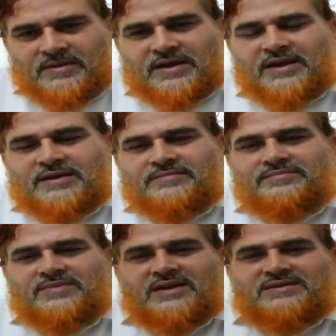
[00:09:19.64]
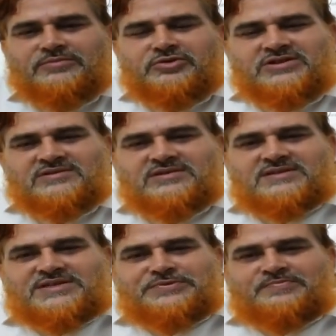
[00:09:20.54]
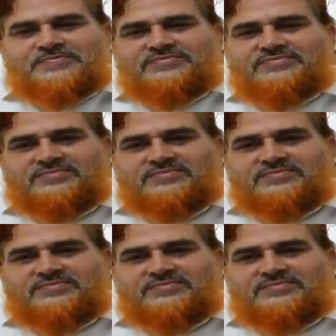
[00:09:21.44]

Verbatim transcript: Again, the examination system,